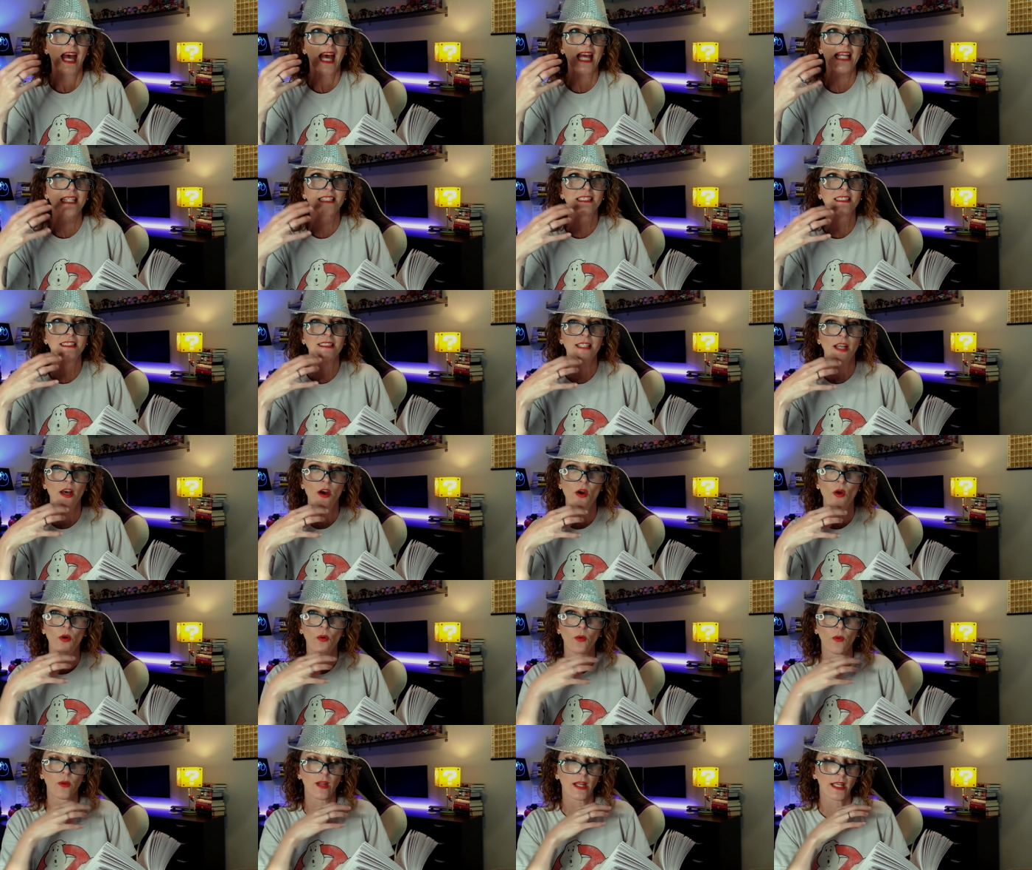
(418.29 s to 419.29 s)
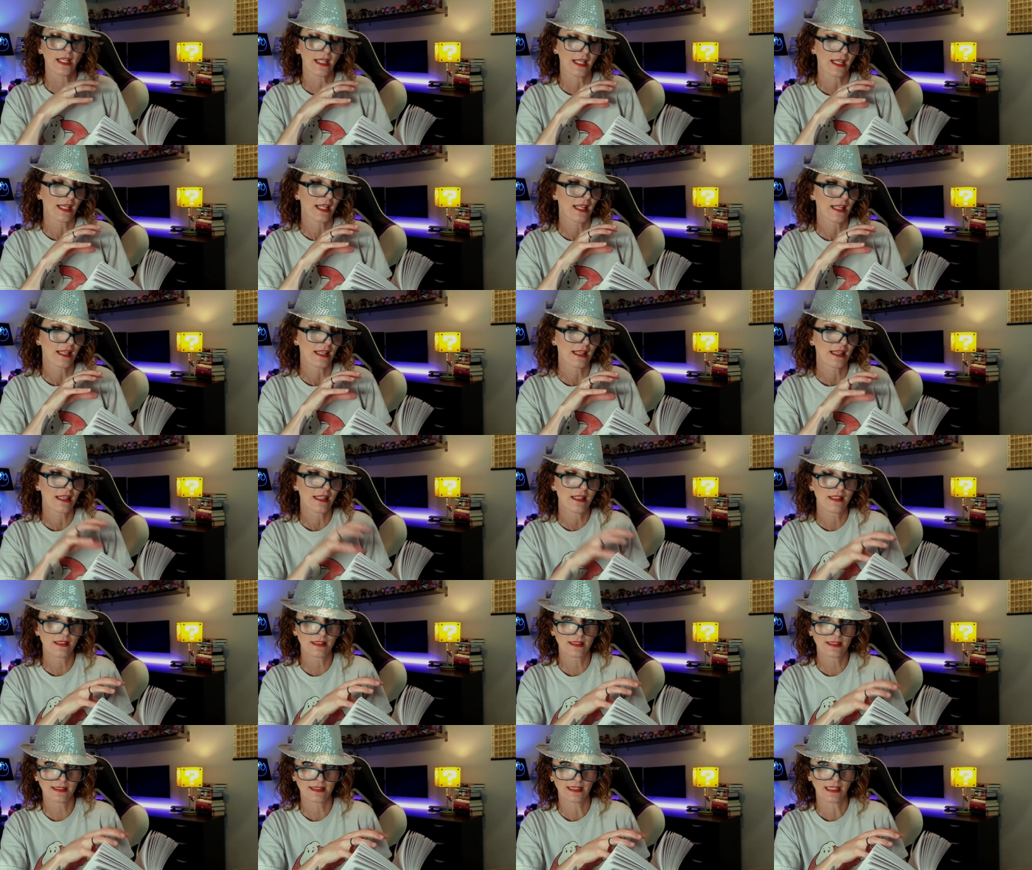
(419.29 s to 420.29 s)
And so, like, in
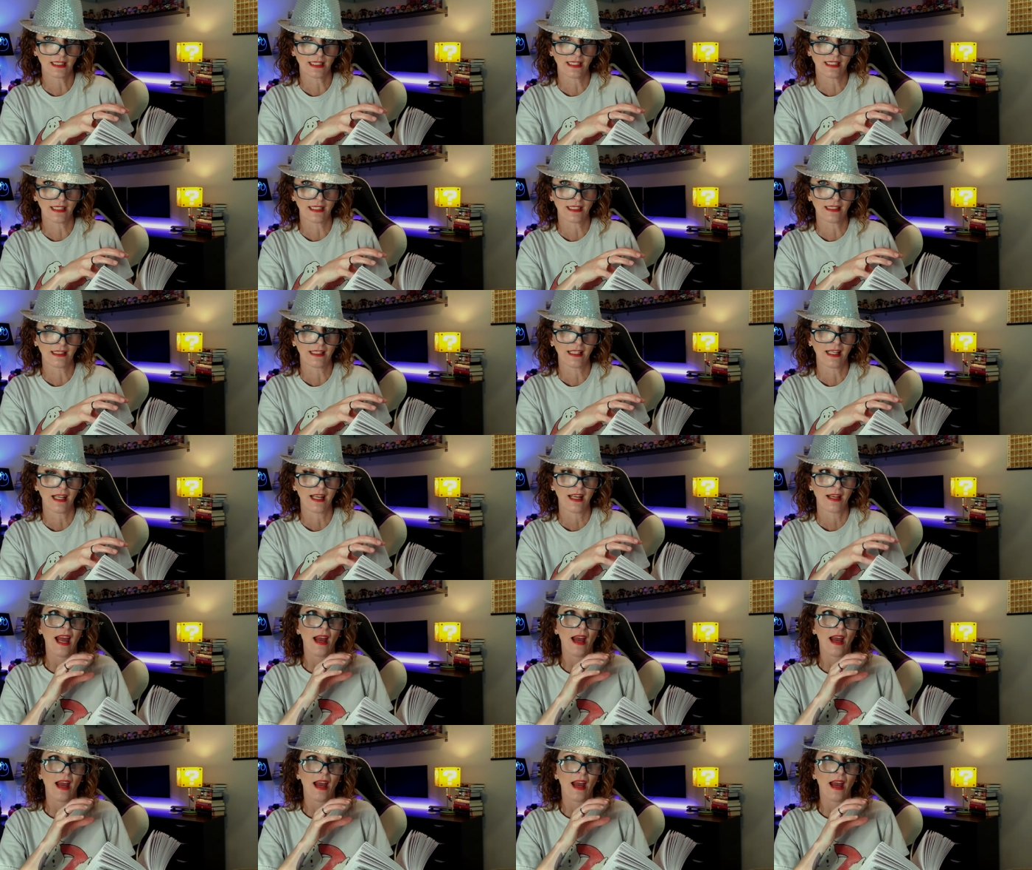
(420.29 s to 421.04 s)
this scene,